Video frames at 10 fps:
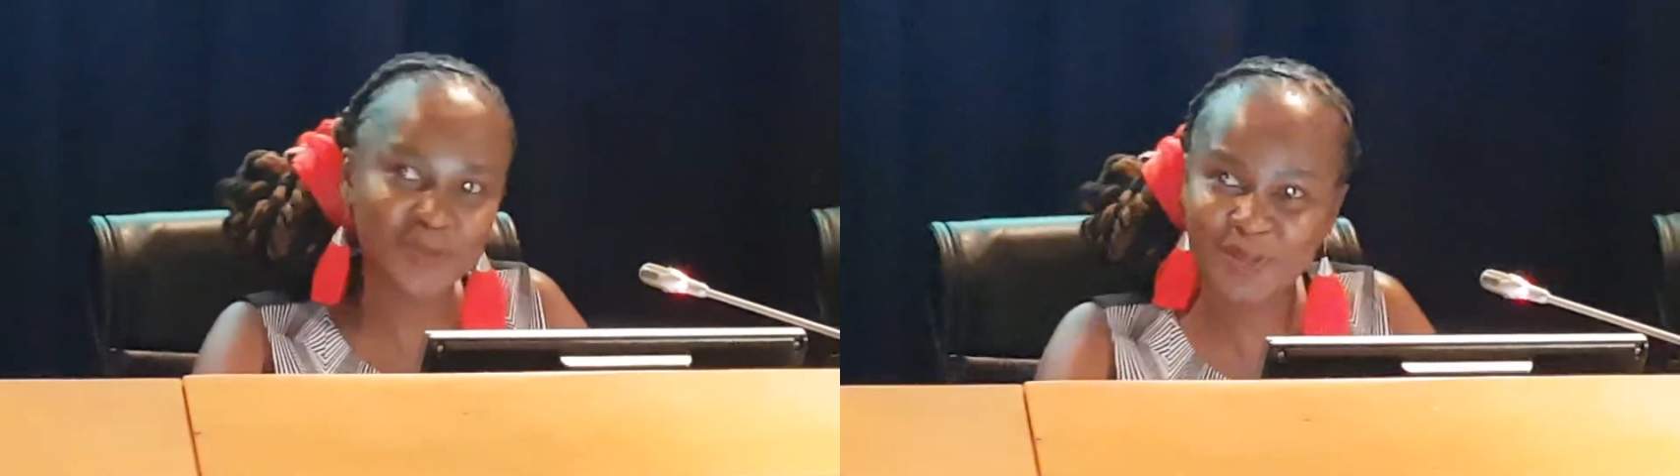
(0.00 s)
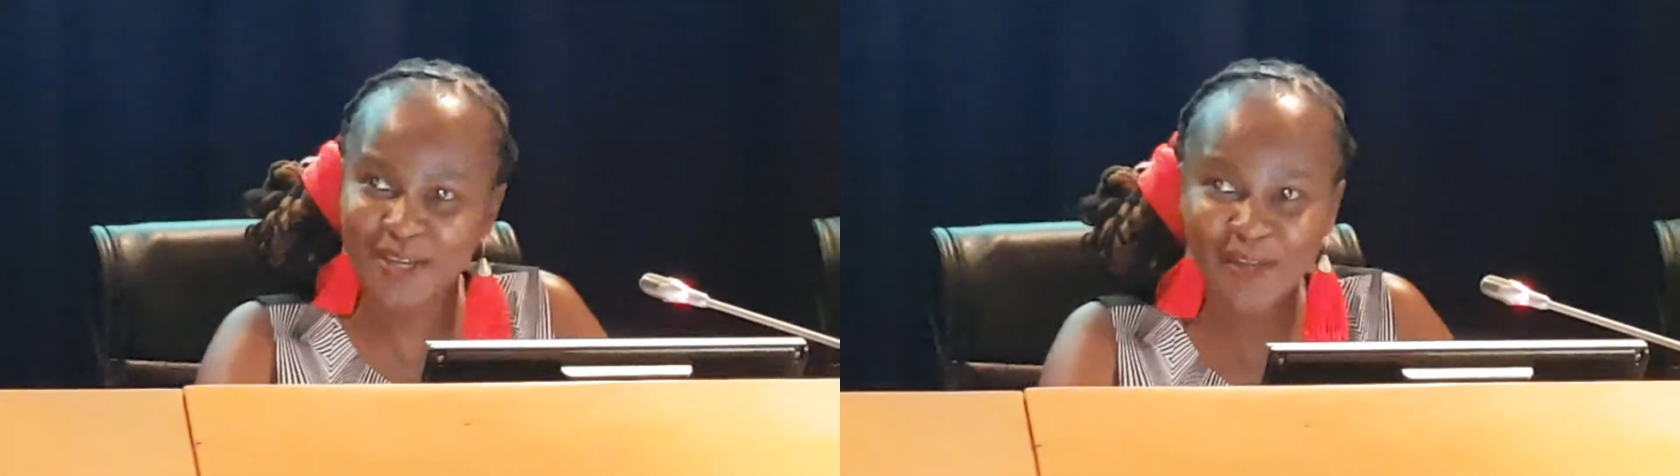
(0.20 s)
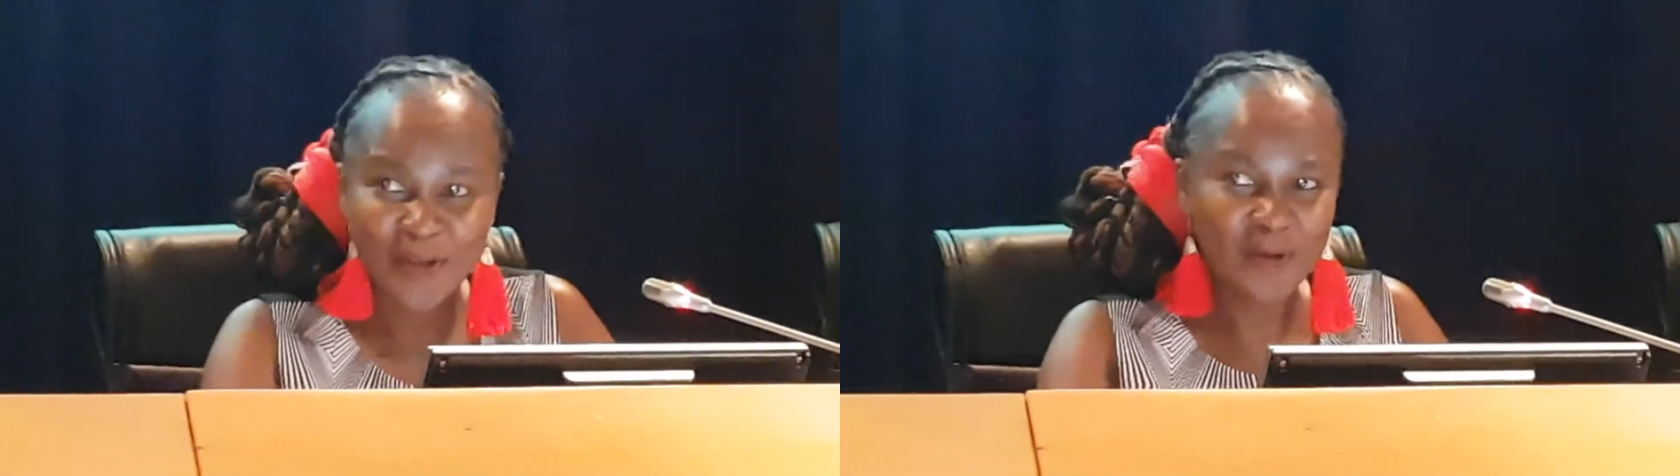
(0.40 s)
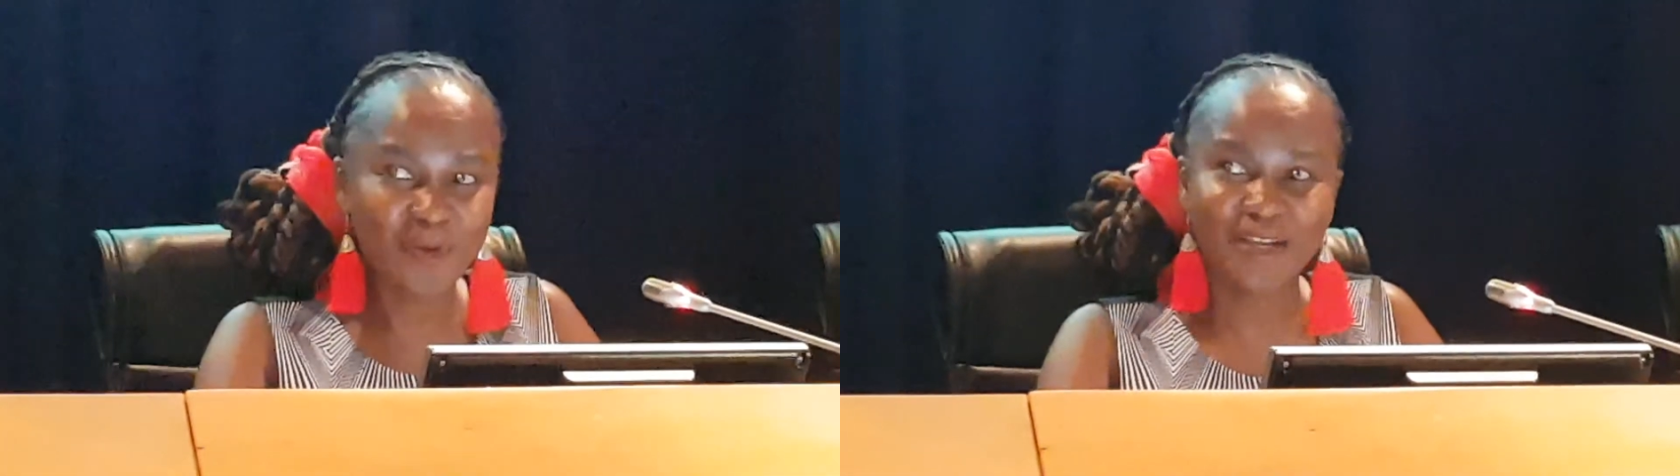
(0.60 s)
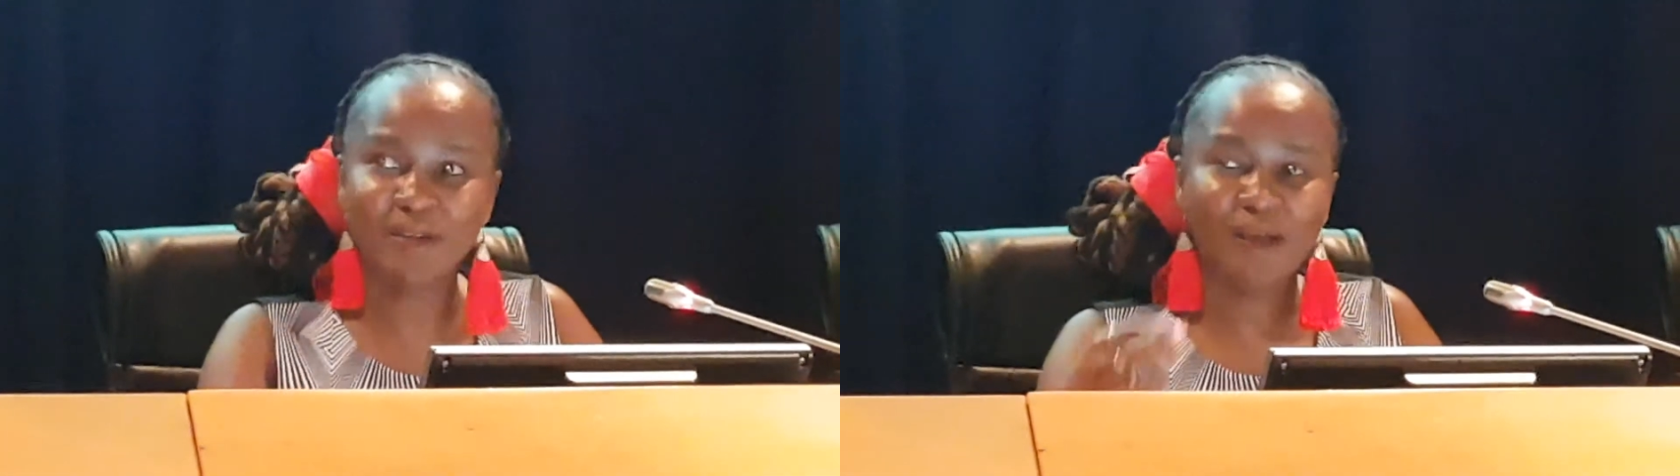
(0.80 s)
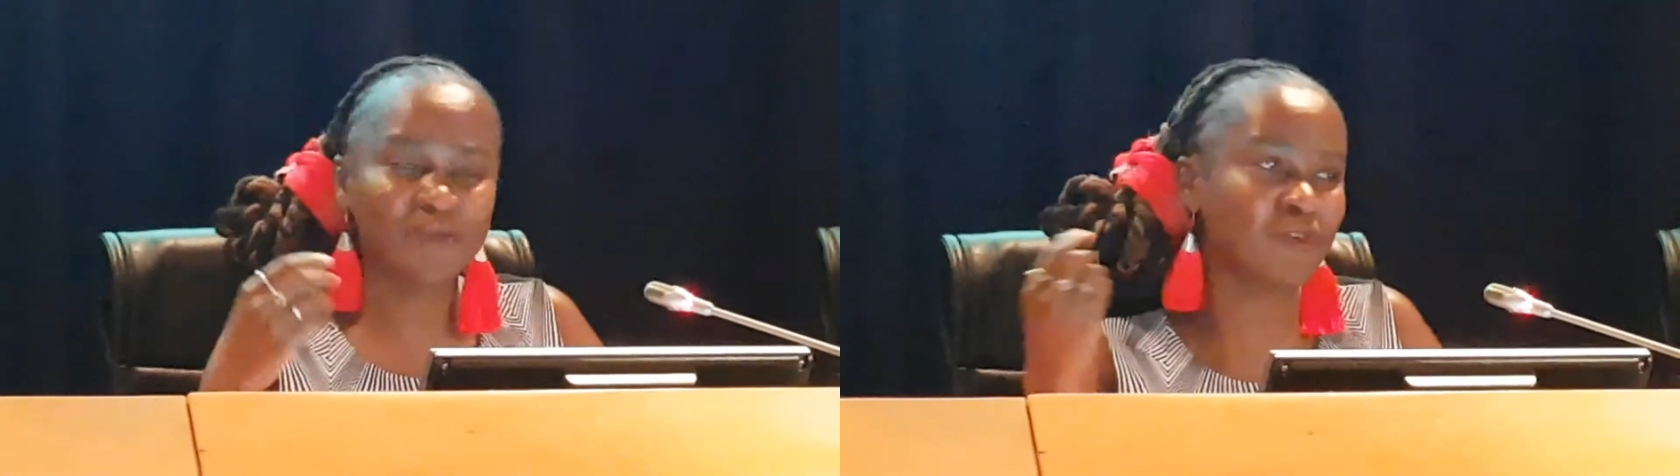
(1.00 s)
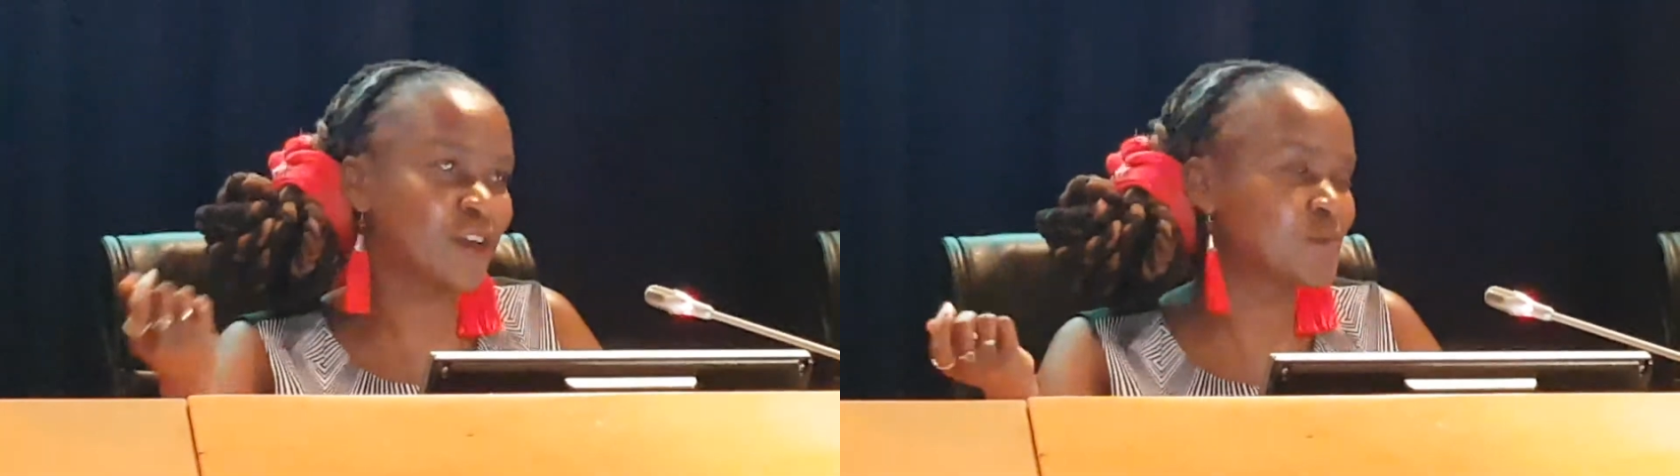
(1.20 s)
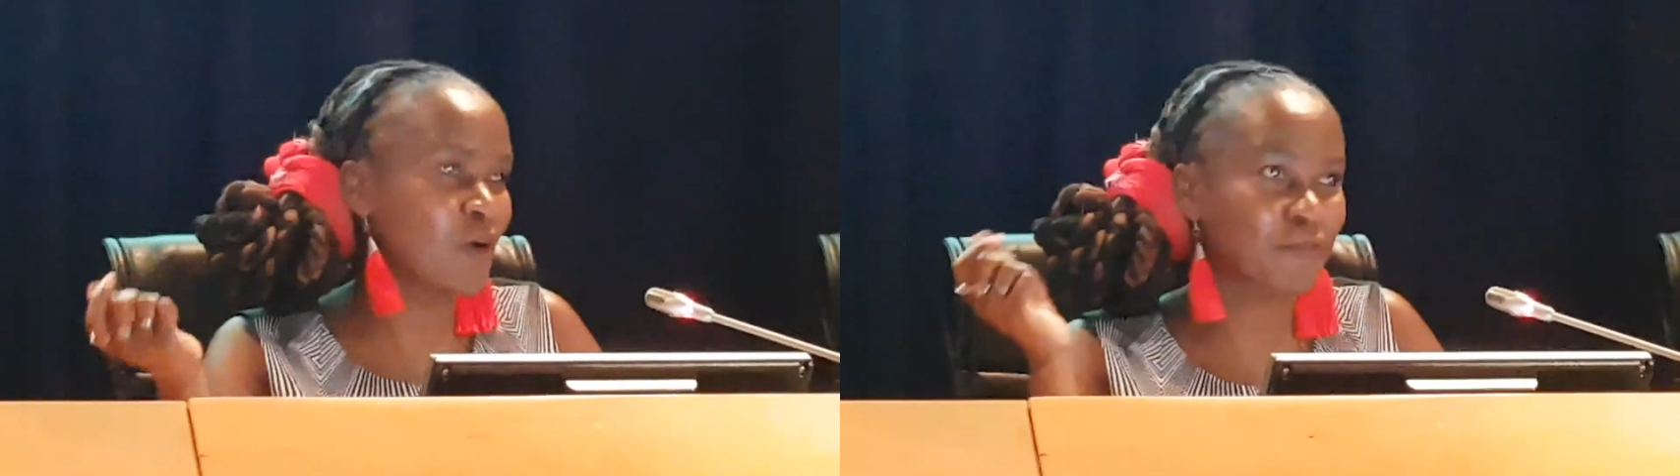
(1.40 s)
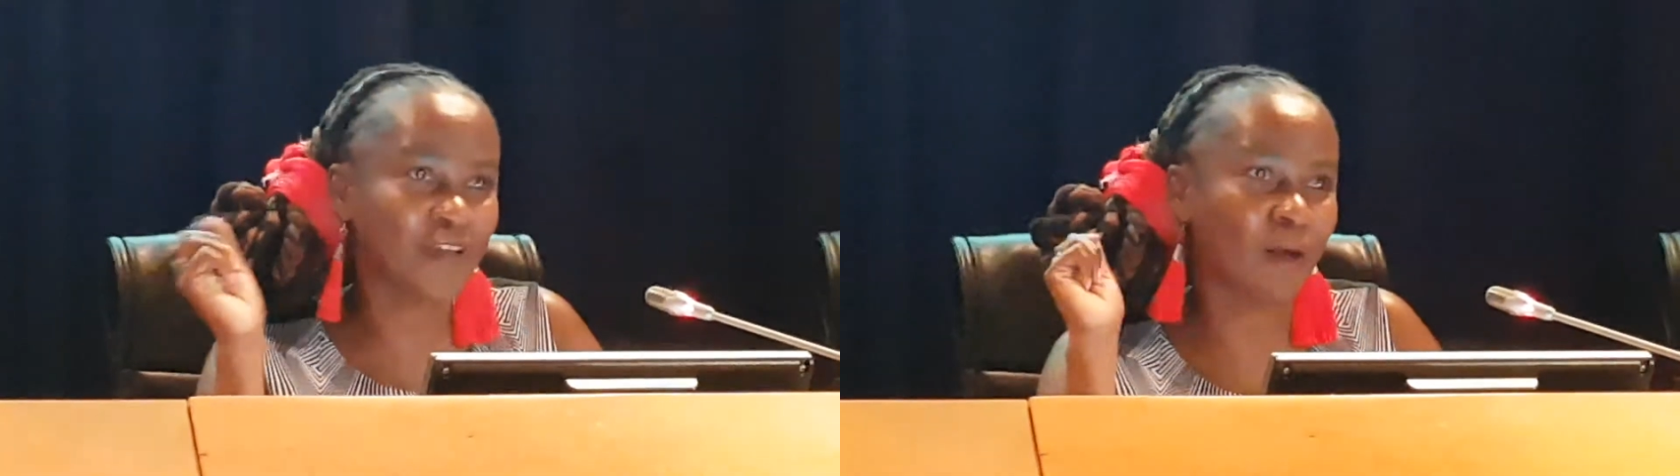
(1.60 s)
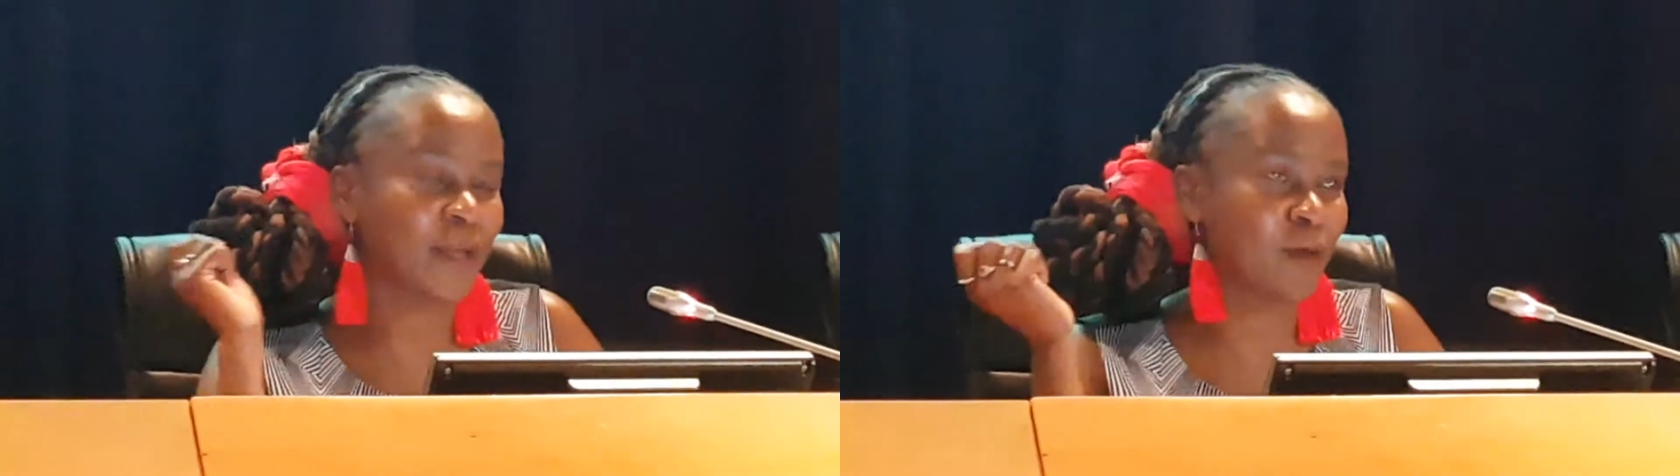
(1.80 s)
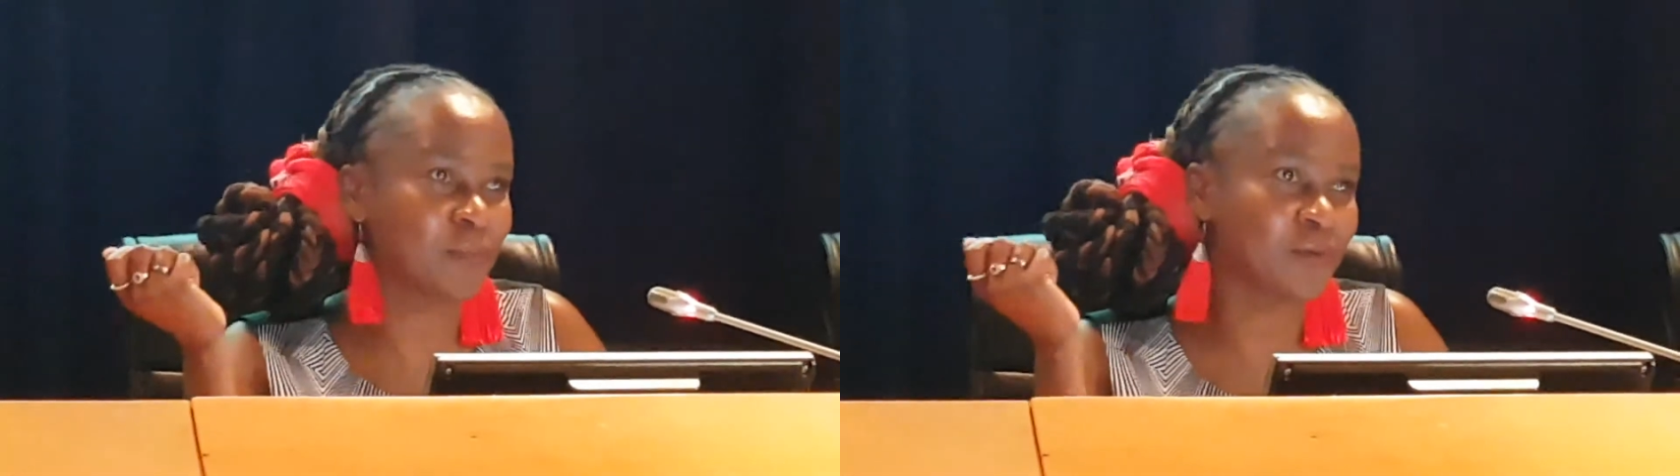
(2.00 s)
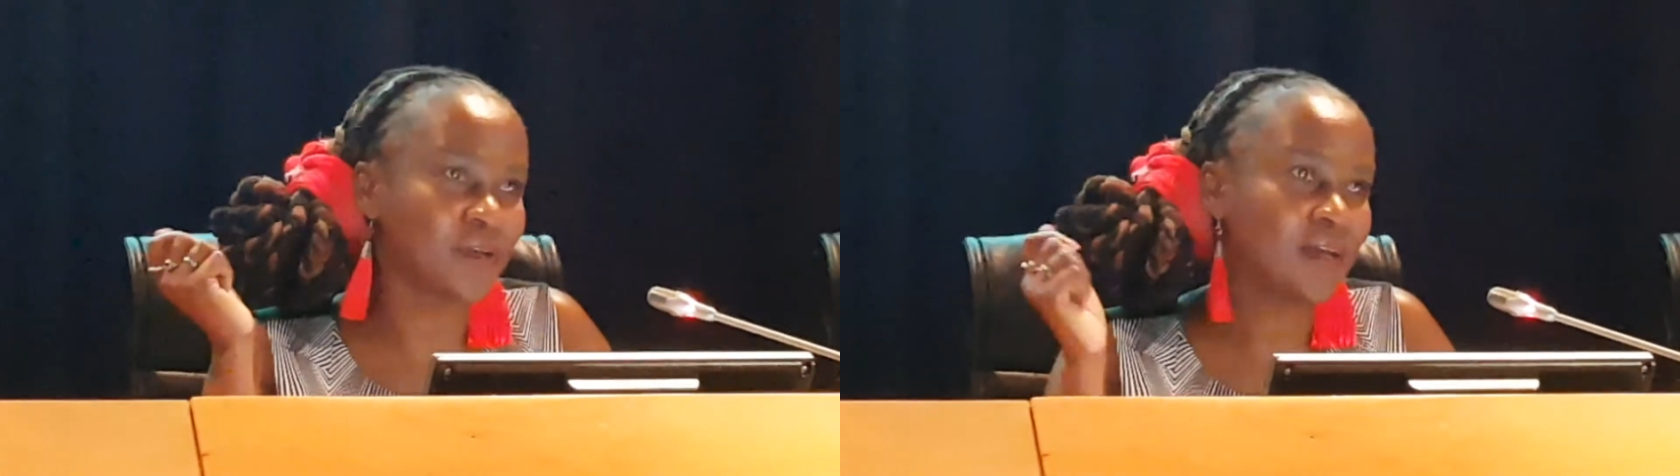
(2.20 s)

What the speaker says: we, for a small fee, I'll help you.